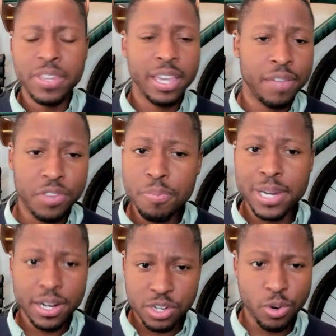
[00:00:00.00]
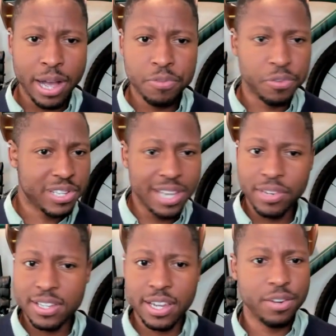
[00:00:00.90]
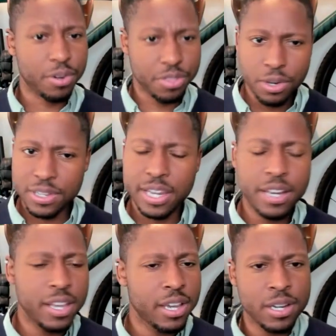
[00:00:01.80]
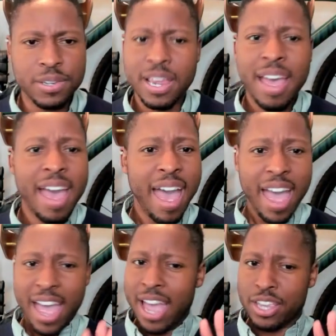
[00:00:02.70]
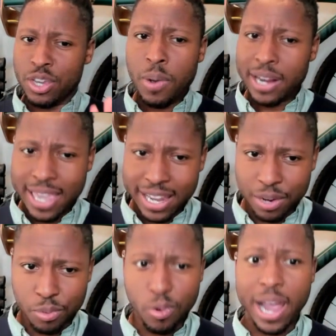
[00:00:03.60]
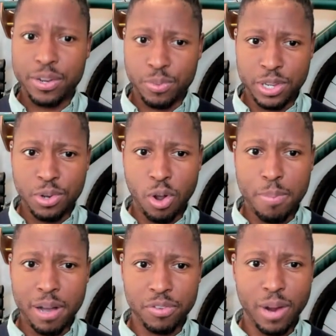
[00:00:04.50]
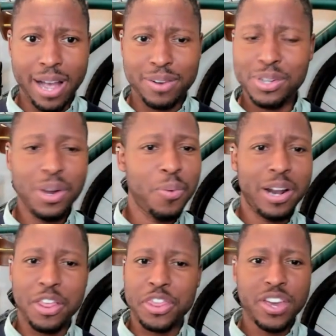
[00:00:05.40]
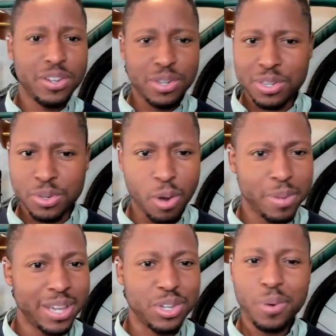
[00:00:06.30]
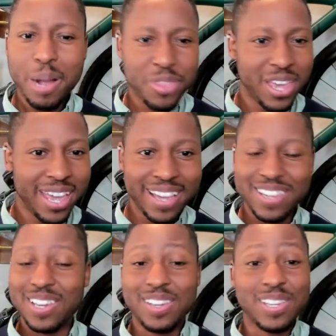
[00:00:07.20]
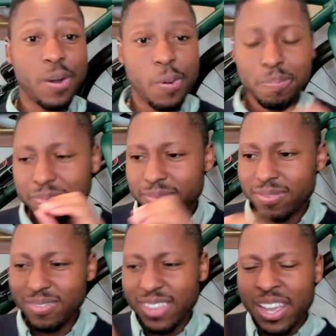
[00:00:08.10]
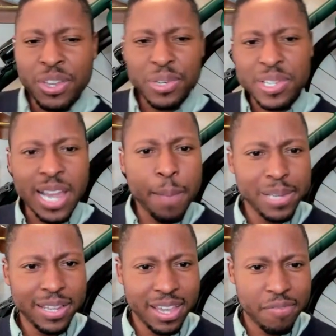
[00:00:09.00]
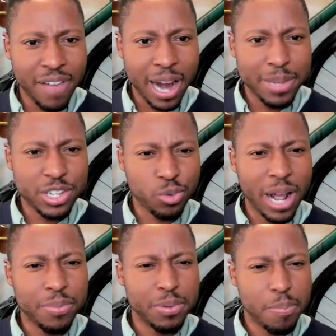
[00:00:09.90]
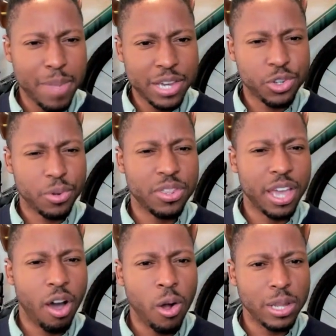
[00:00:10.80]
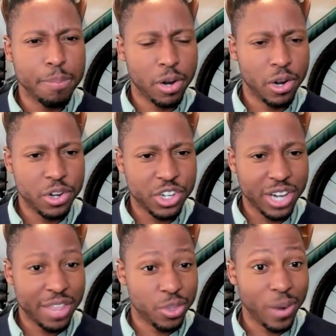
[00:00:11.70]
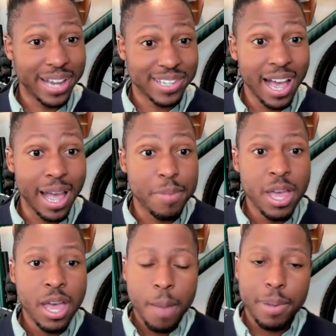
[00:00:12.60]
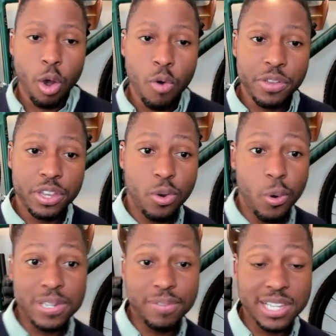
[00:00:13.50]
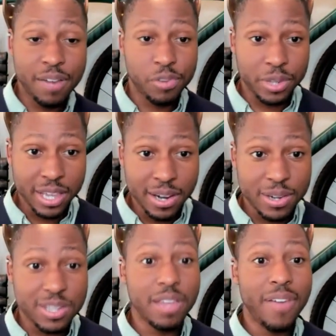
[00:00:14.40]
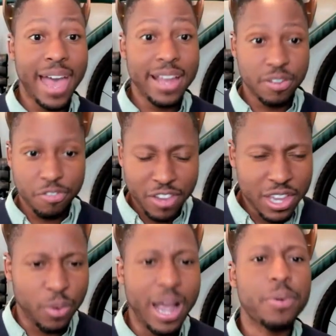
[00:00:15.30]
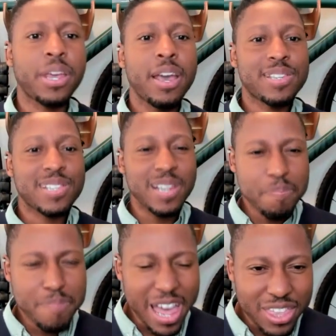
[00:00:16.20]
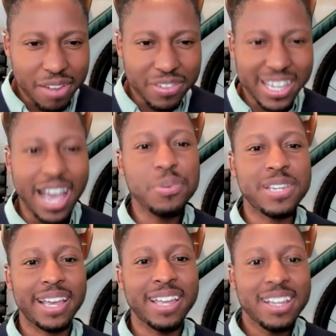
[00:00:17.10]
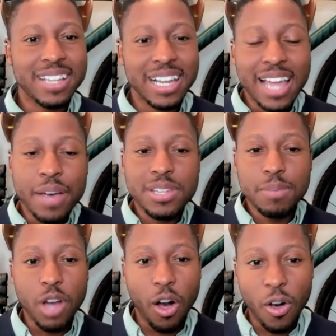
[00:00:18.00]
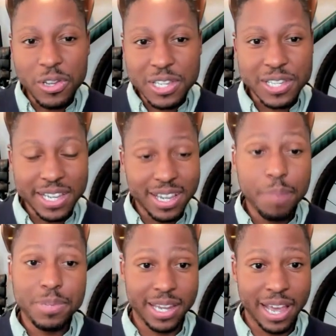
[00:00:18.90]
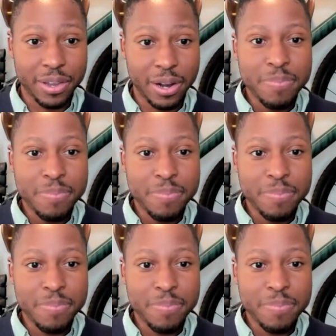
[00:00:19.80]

If you've been underground for seventeen or thirteen years, you want to get it right when you go above ground. You don't want a thunderstorm to interrupt things. So Oh. they're sampling the environment around them to make sure that they all emerge at the right time. But over the course of several years, they've had to figure out some method of counting that allows them to all sync up together.